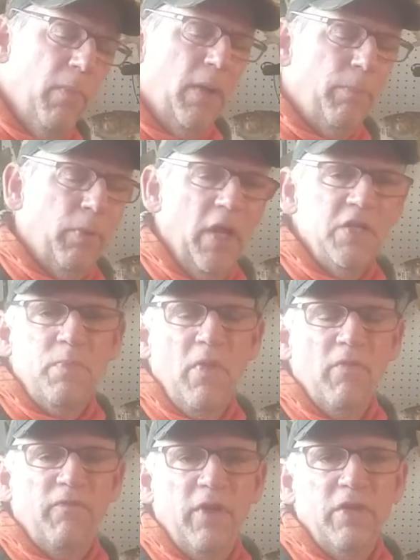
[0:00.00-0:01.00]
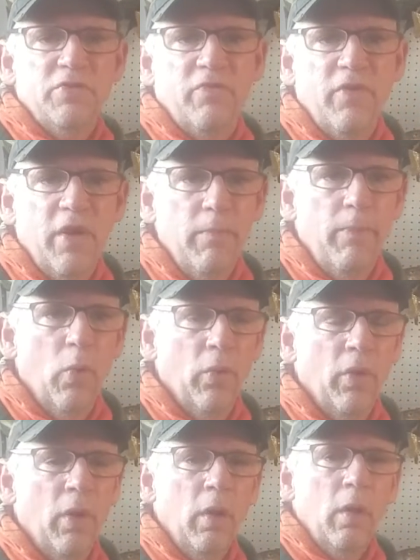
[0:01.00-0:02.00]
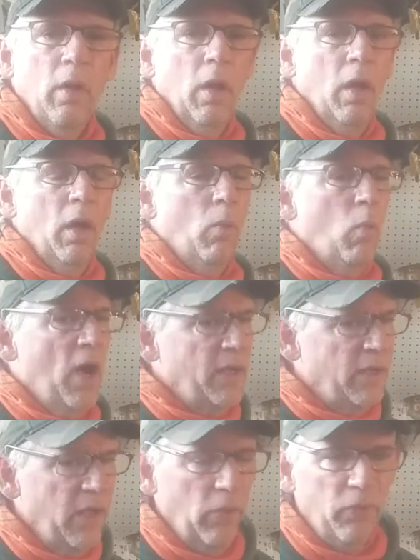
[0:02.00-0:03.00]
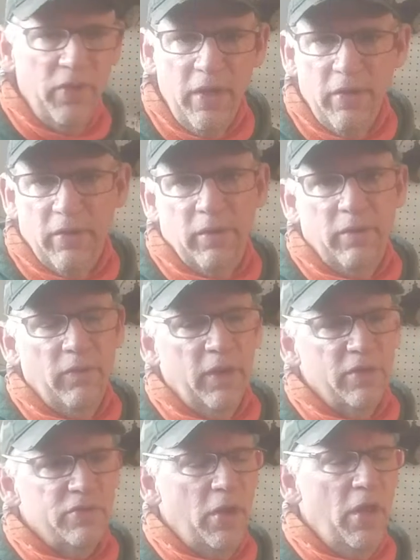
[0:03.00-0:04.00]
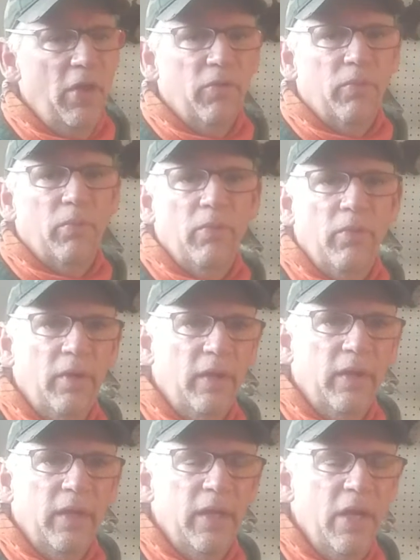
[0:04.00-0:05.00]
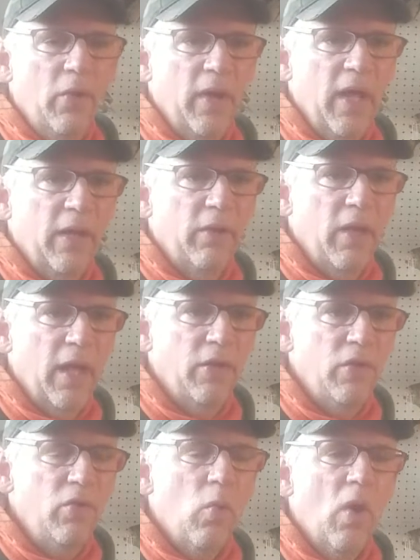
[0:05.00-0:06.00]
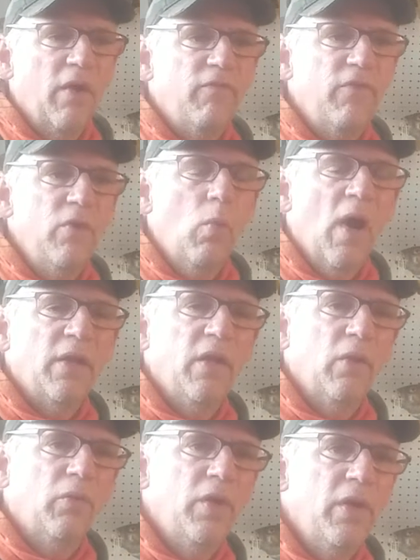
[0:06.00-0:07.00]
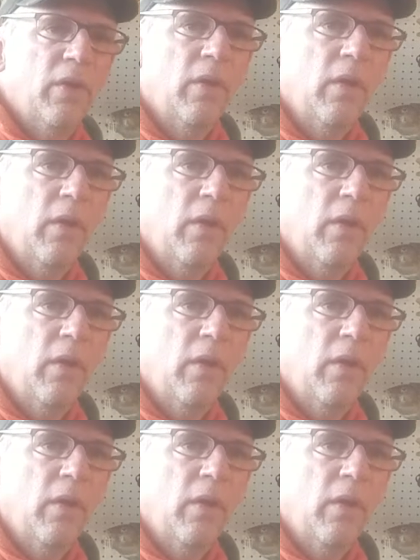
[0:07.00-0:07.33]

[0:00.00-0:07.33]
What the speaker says: placement of the fins are very important. White-tailed deer, there's another, and I do quite a few white-tailed deer.